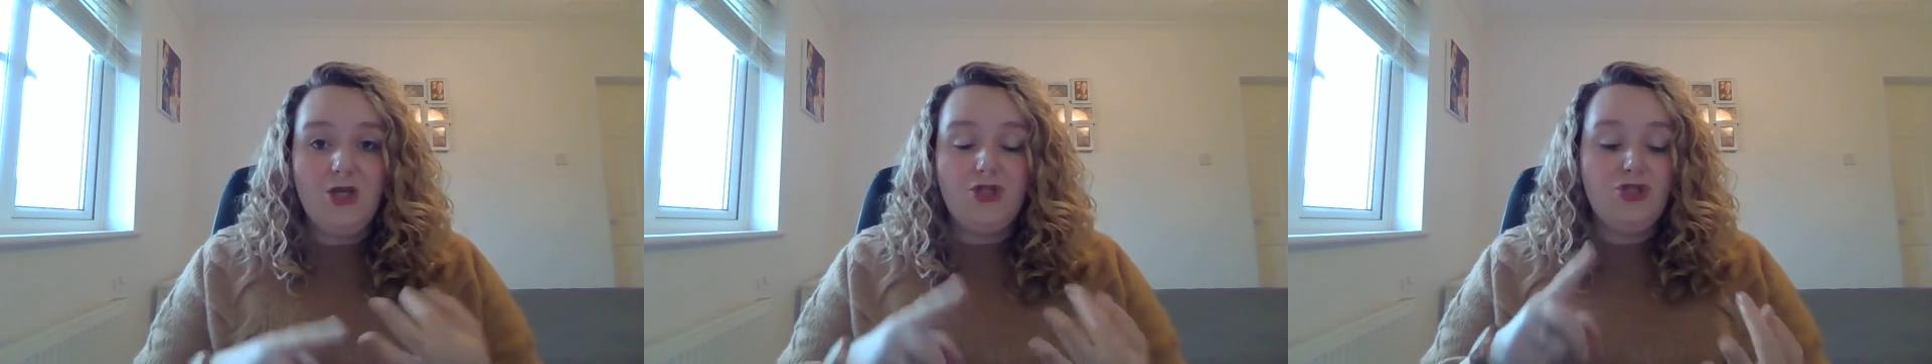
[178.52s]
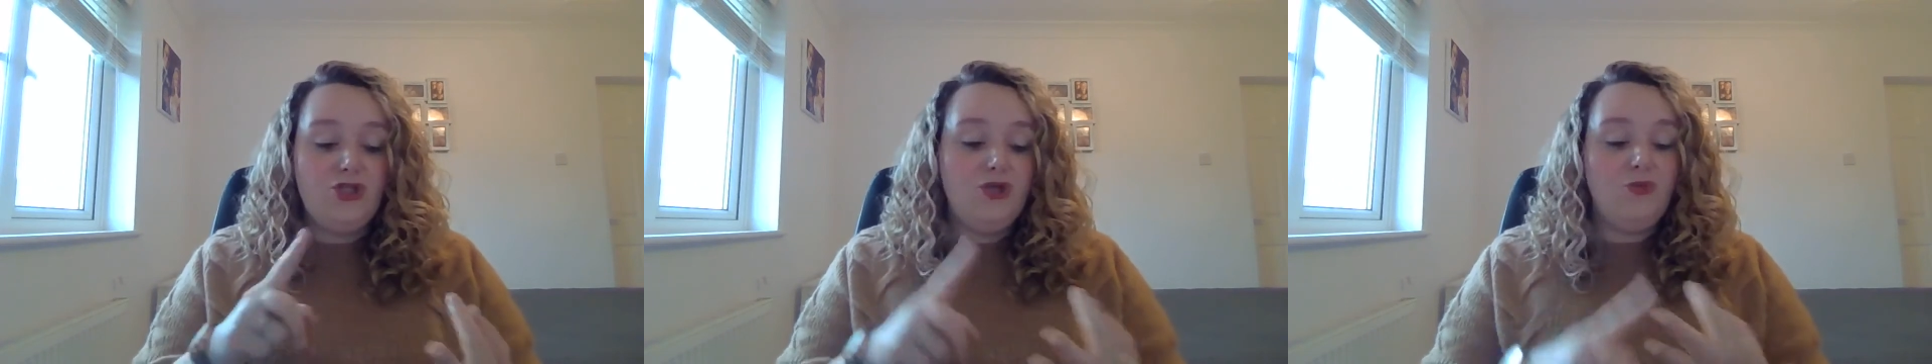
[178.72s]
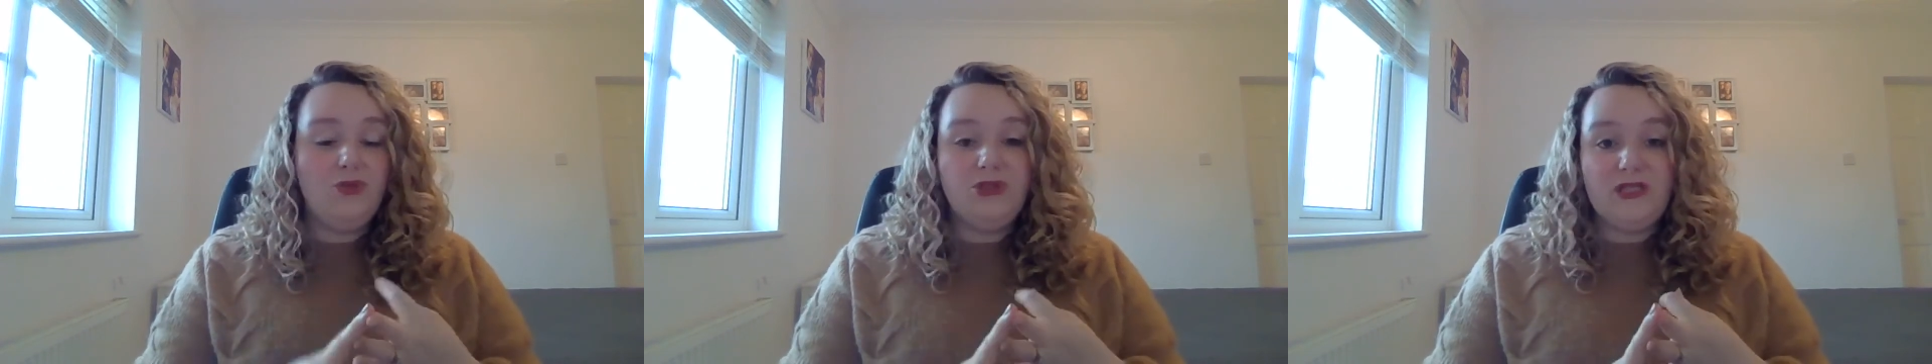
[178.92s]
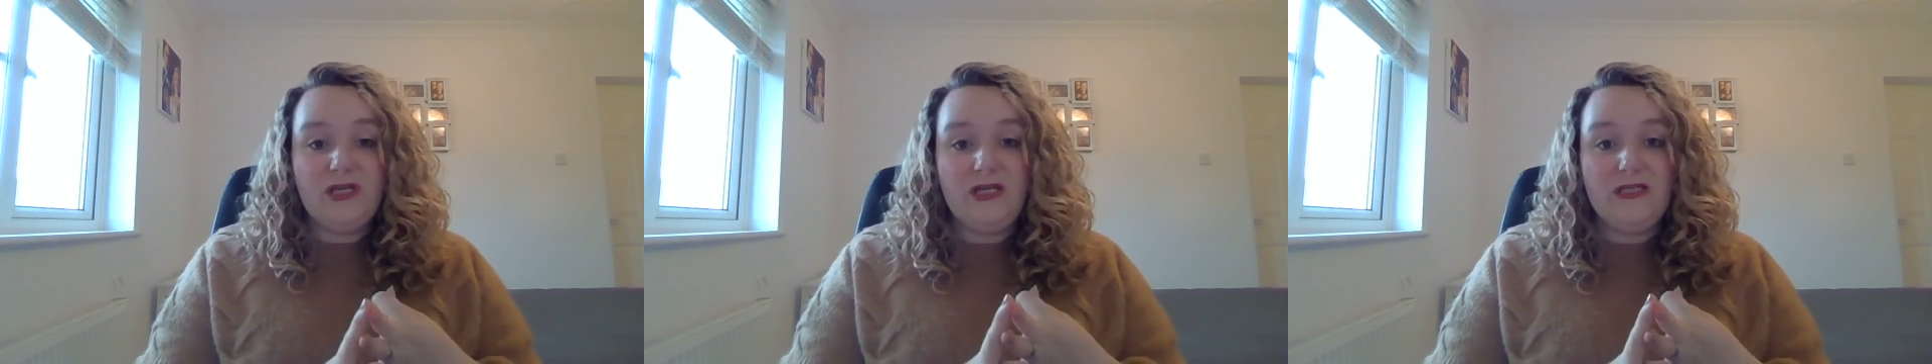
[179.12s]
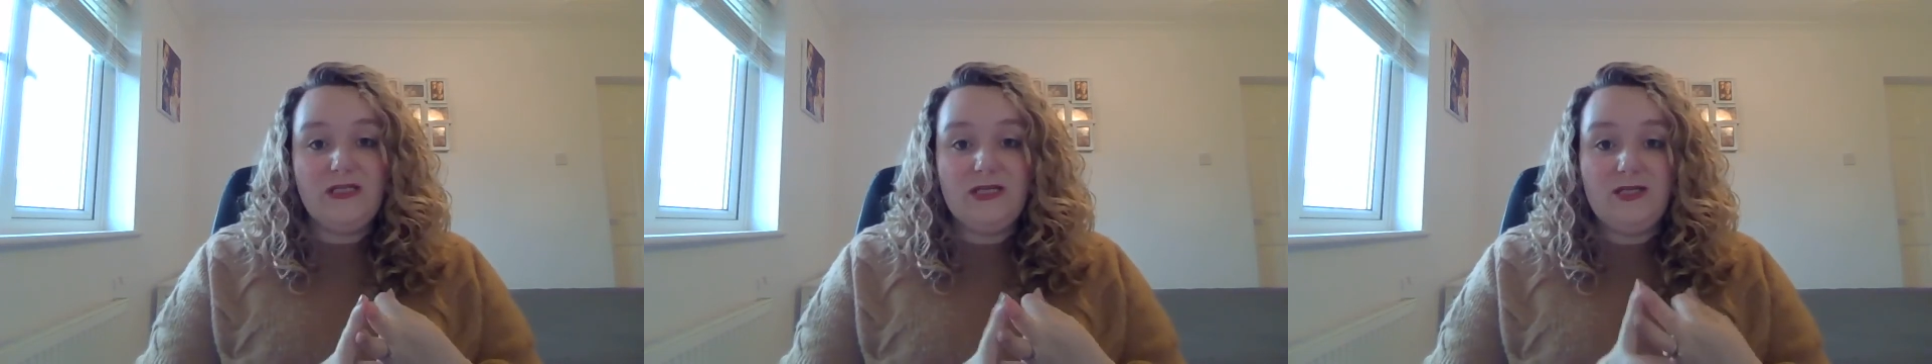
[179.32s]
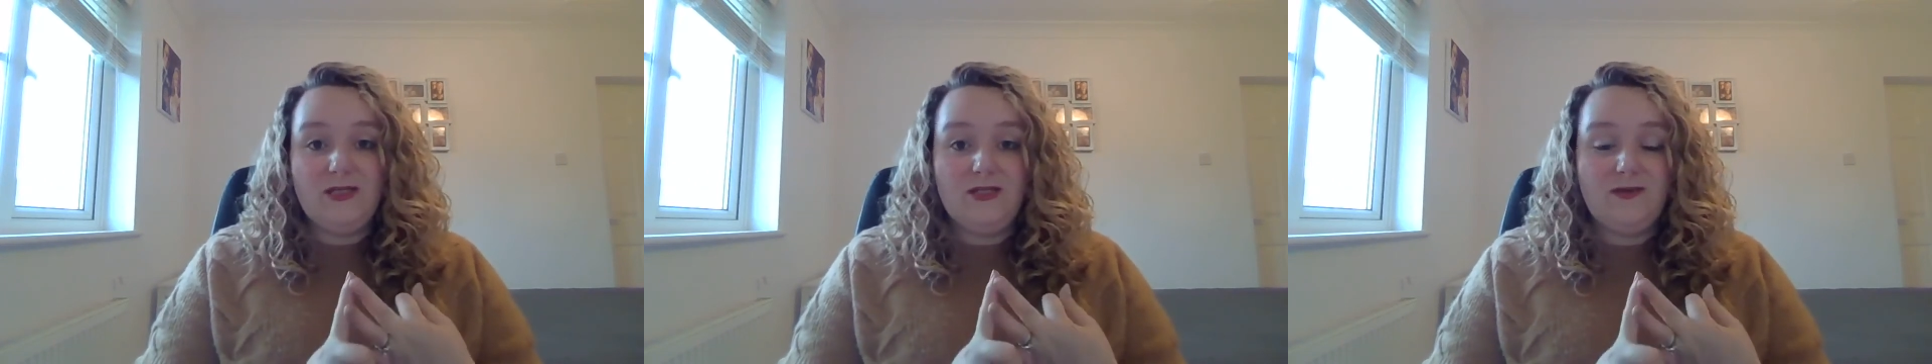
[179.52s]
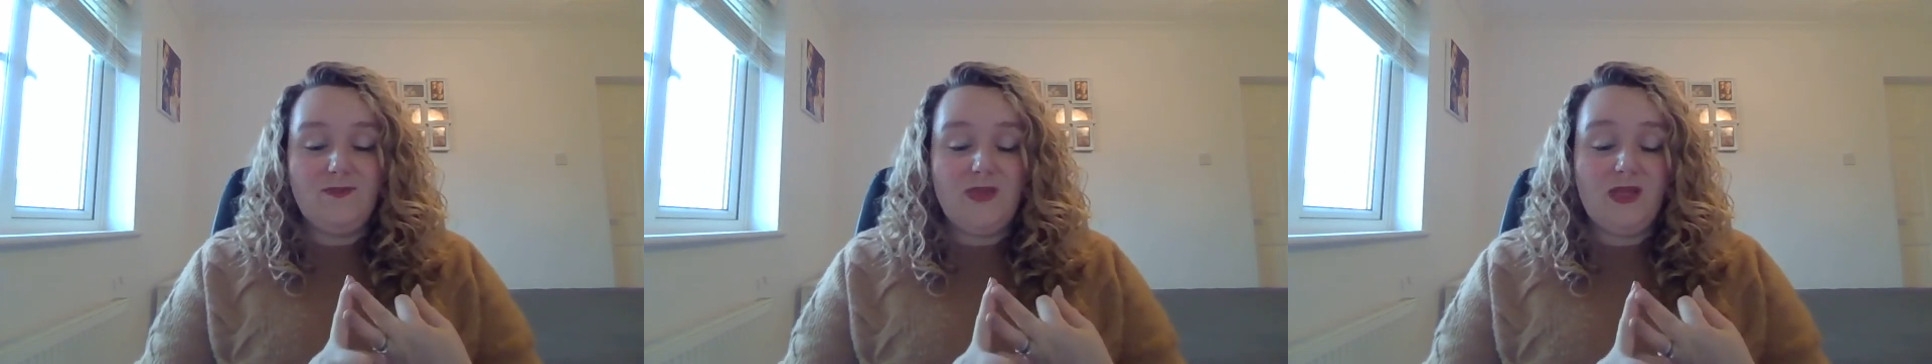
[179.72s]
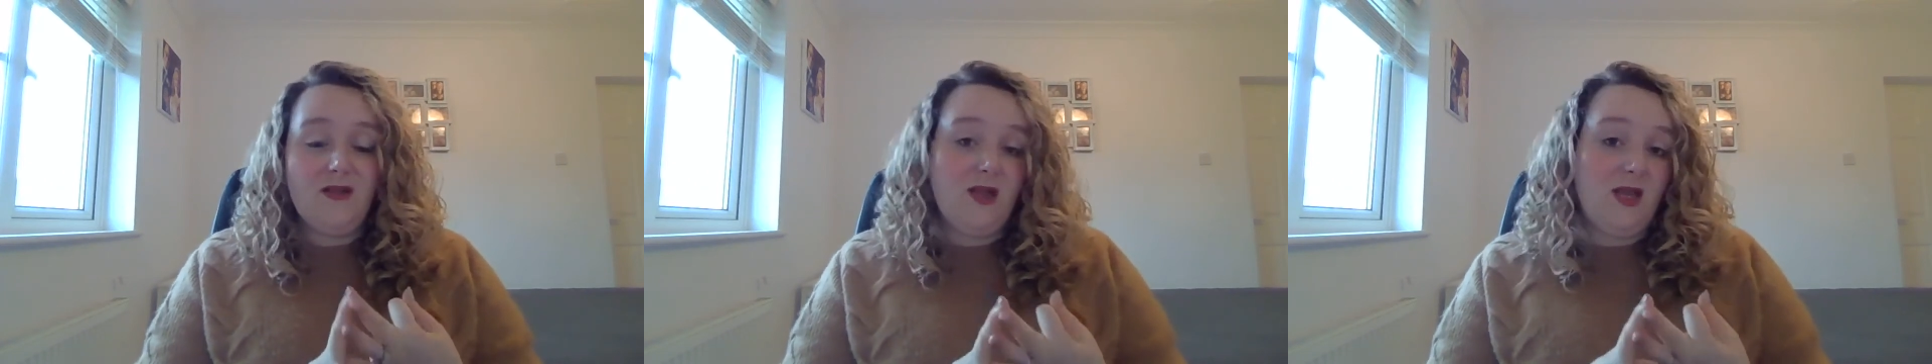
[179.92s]
Do you want to consider
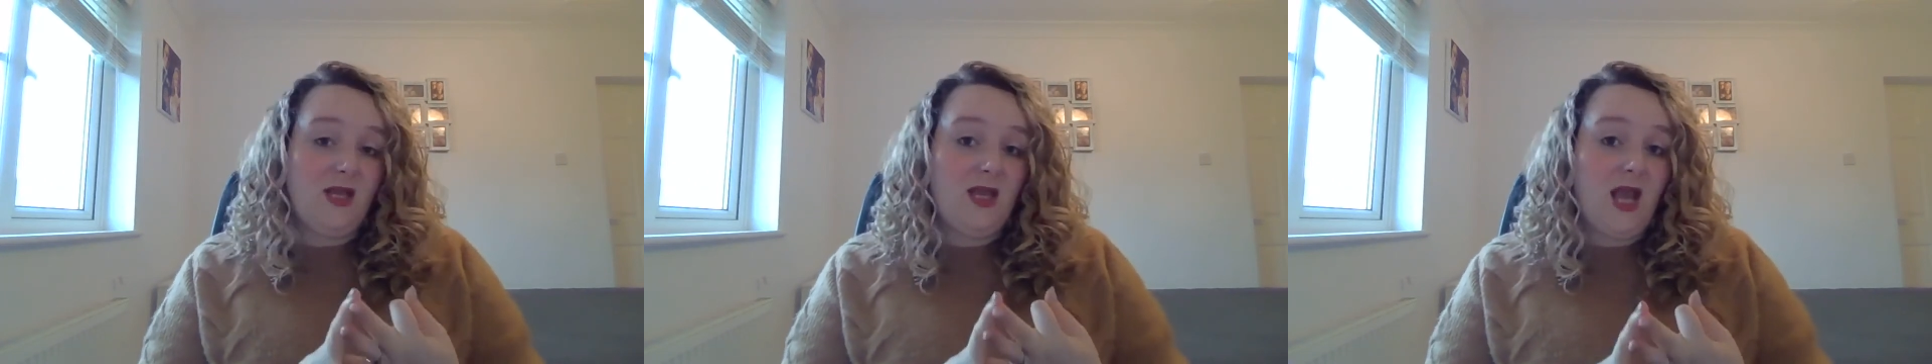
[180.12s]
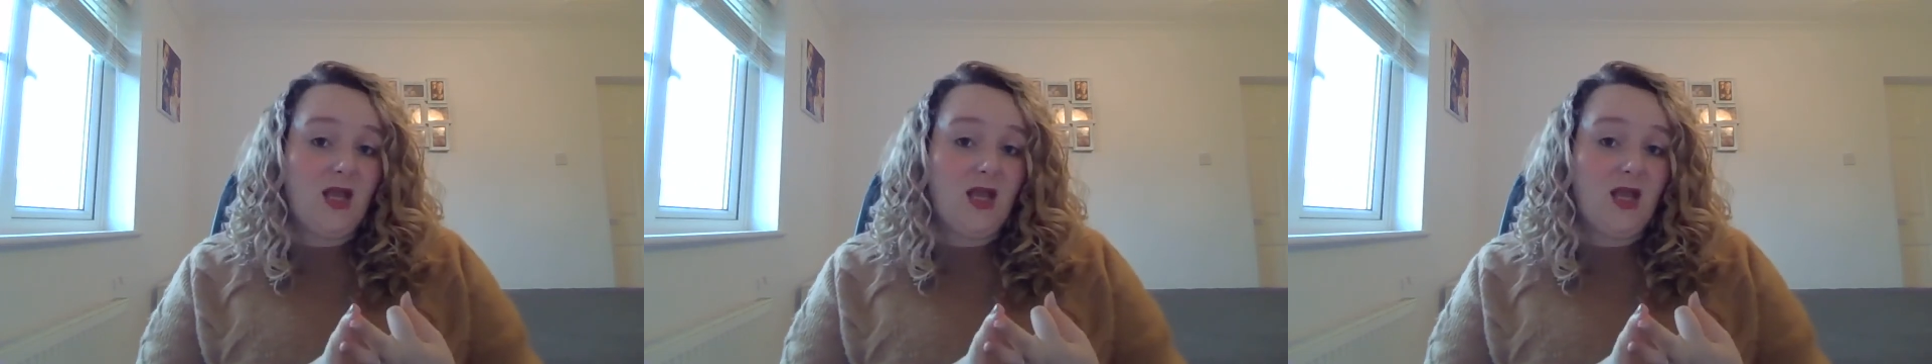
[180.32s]
something like an